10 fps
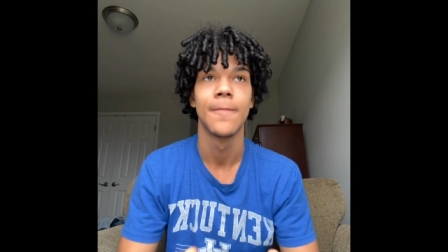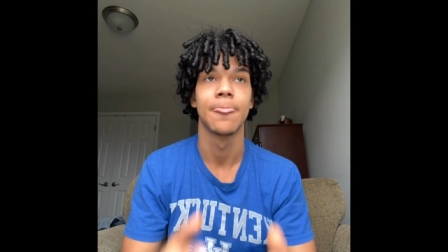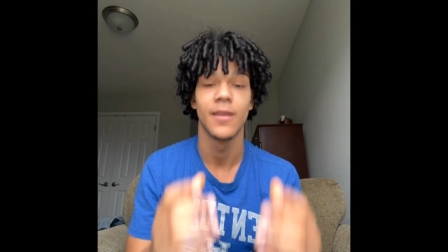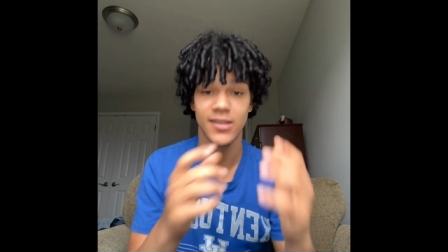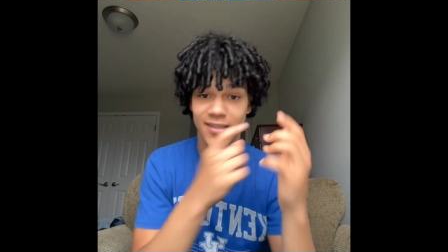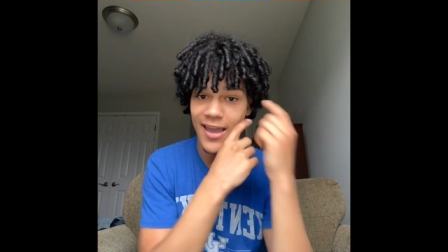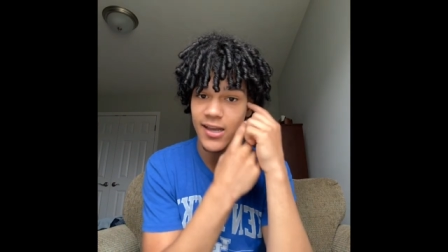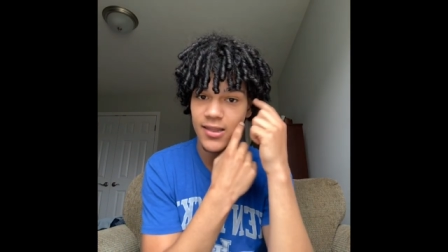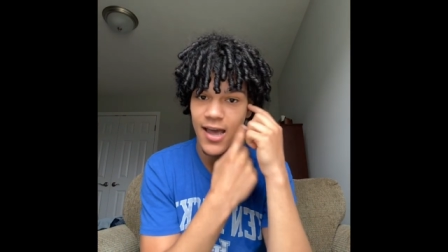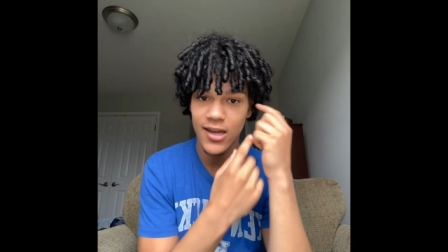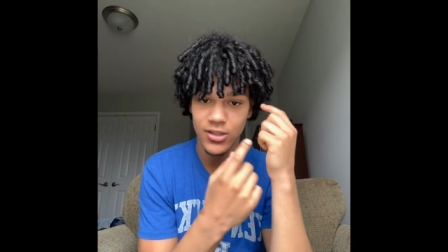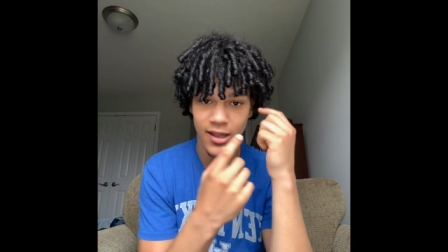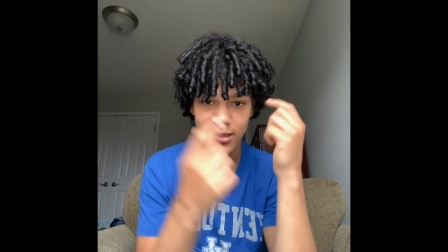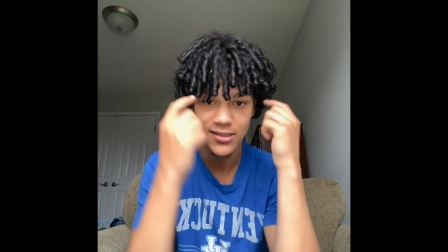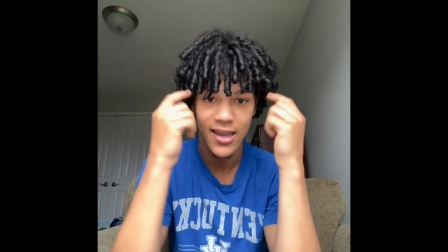
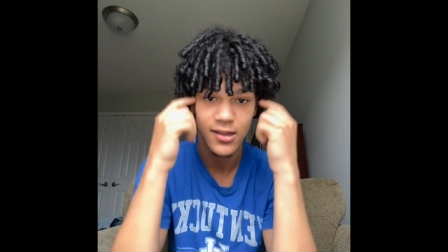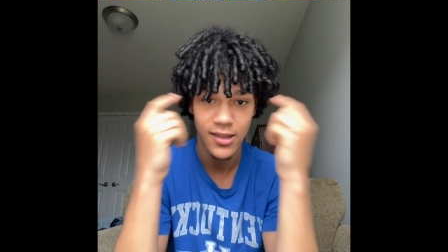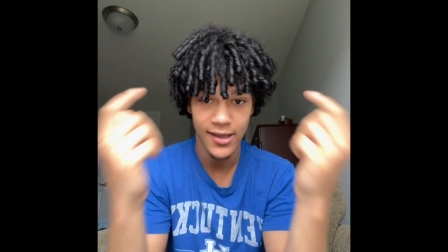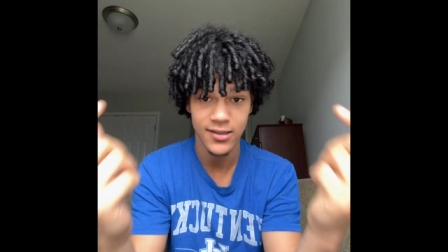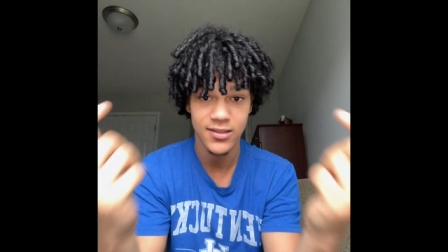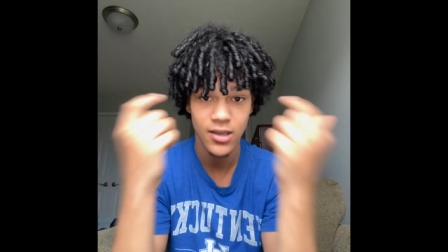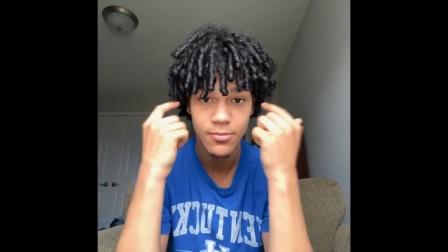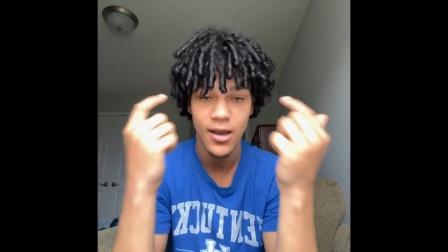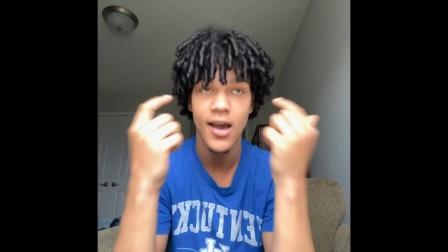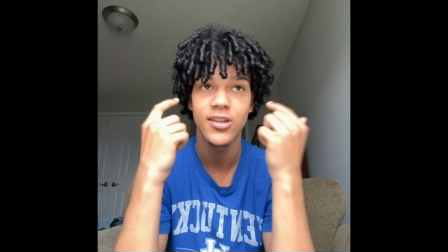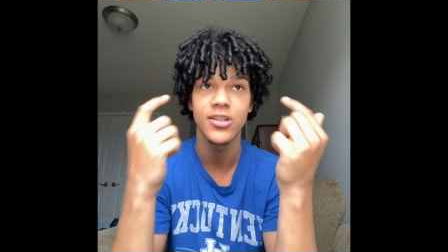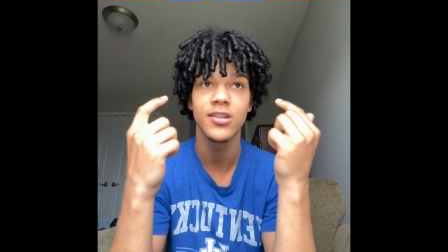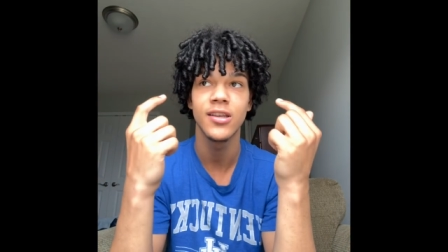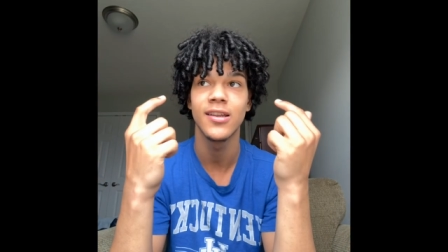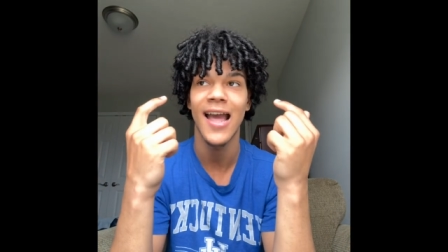Like
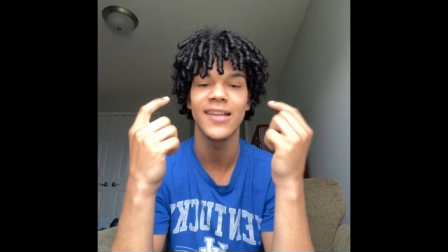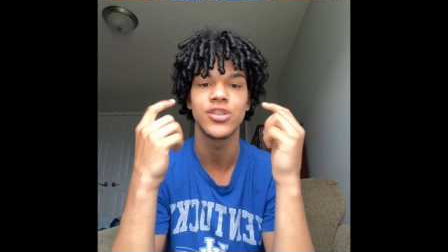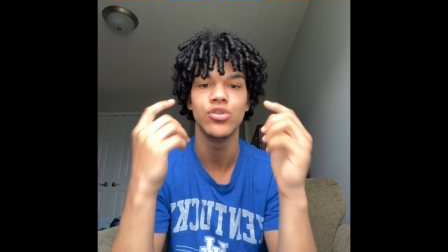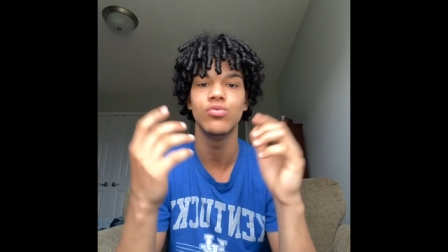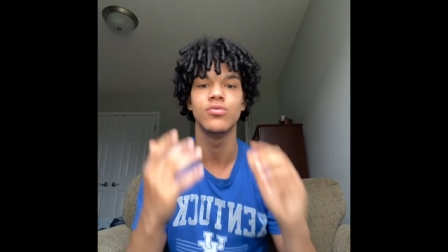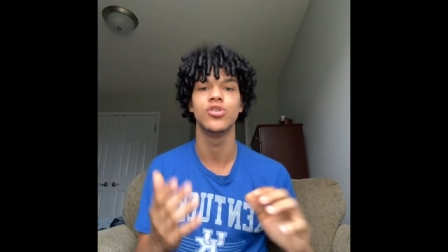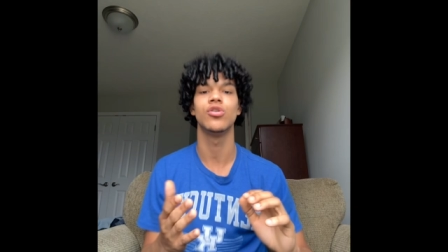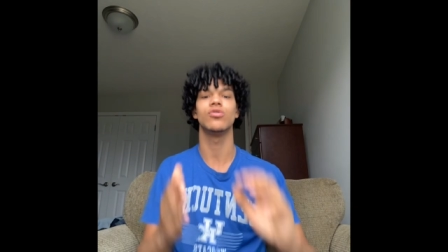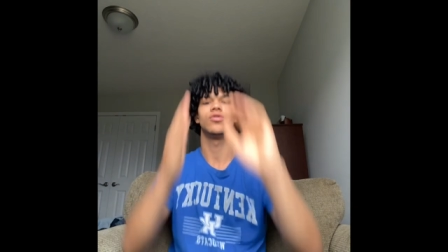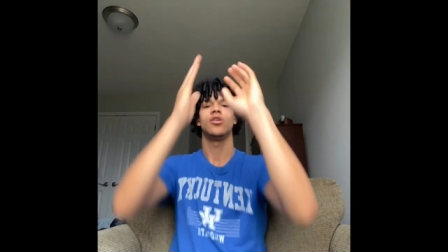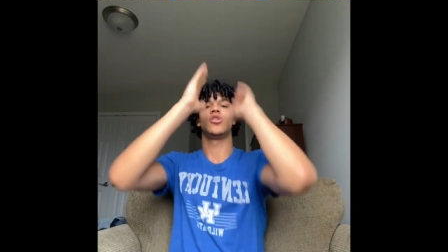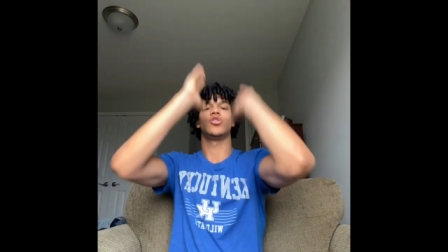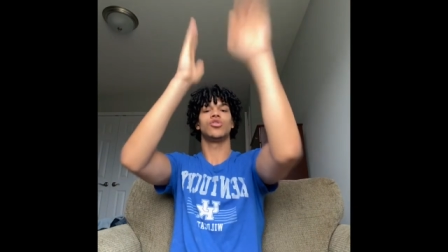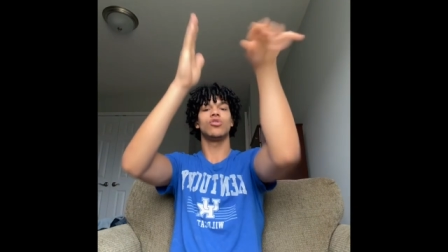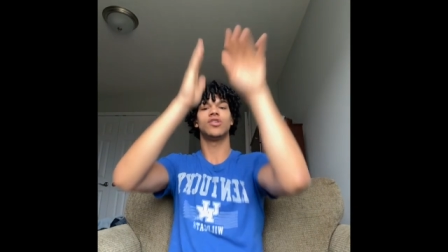subconsciously, that's
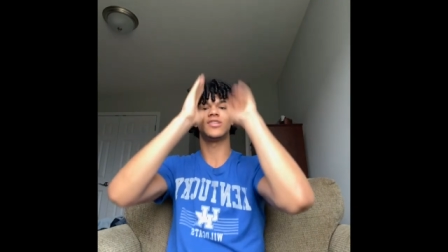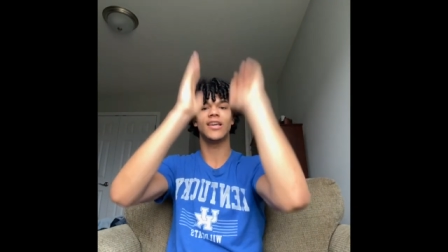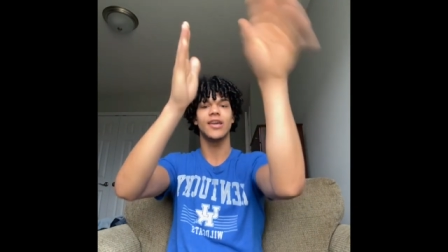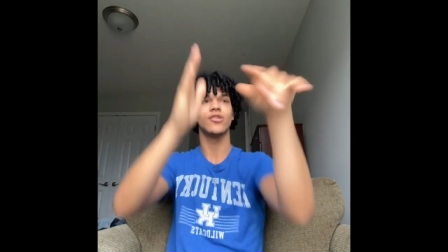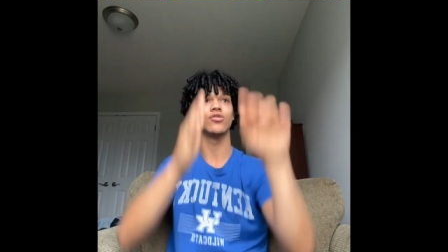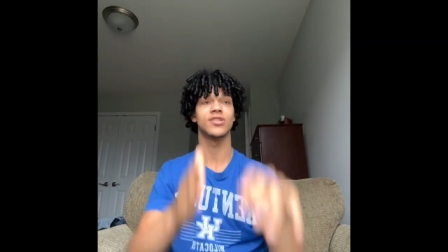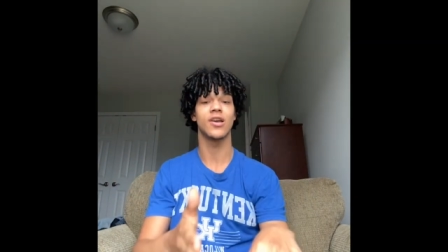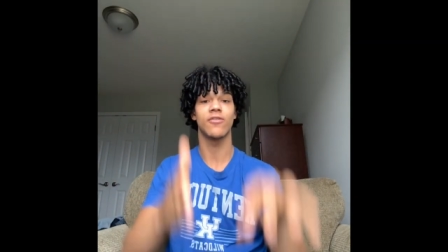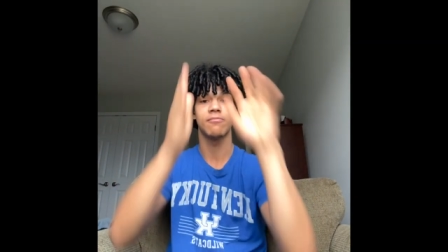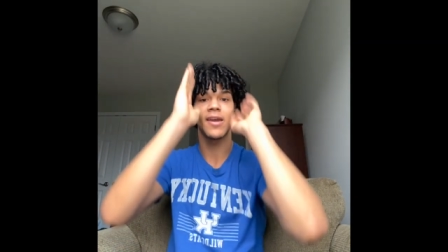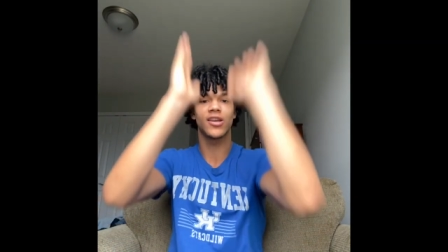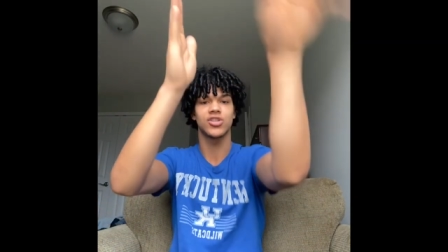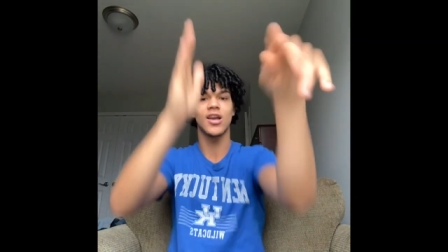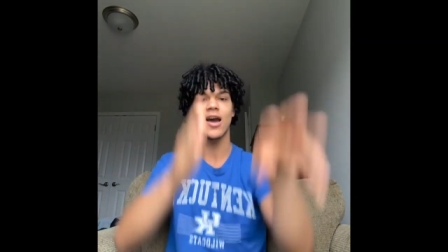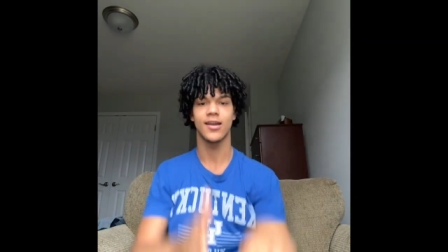you're seeing yourself make
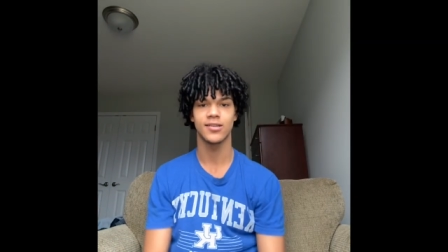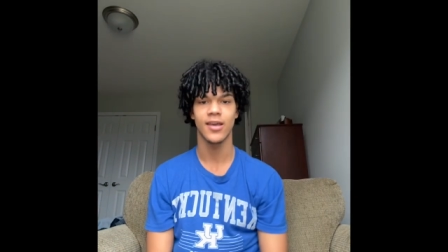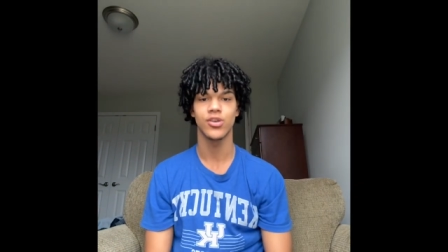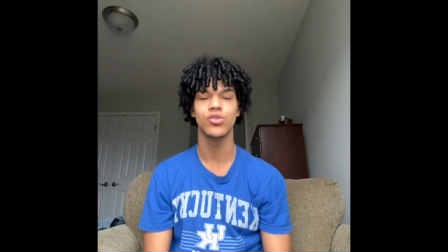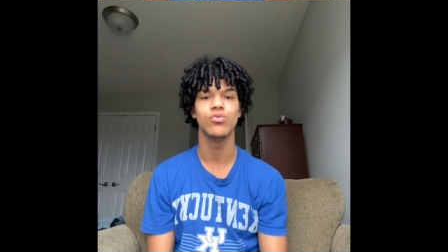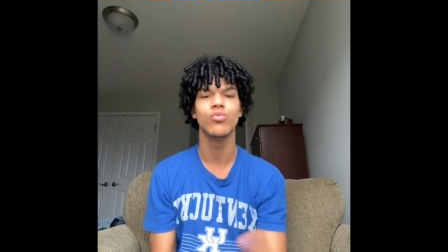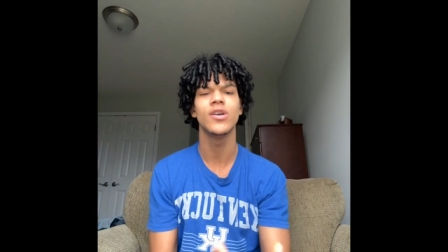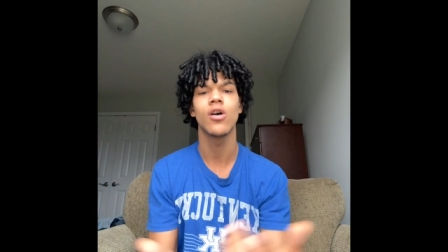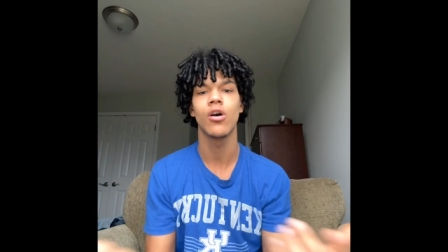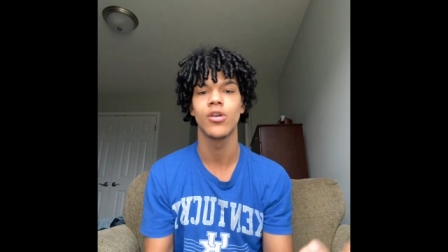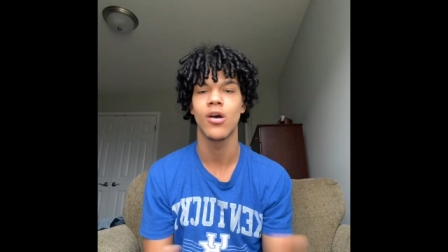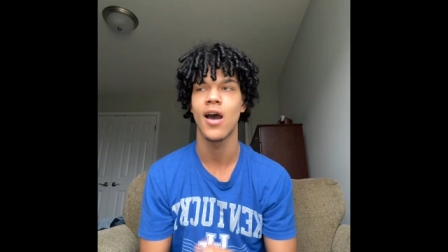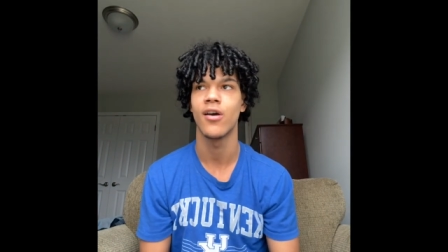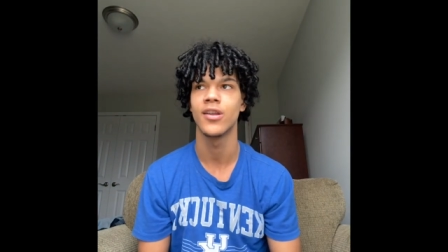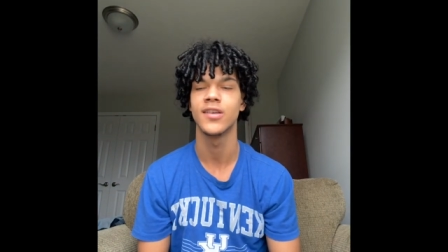shots. Like we all know
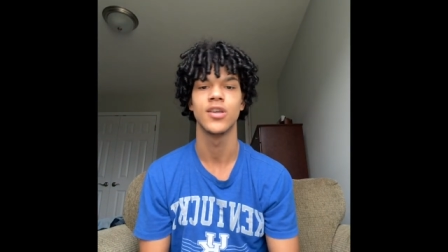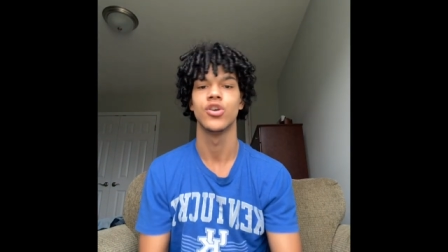how it is.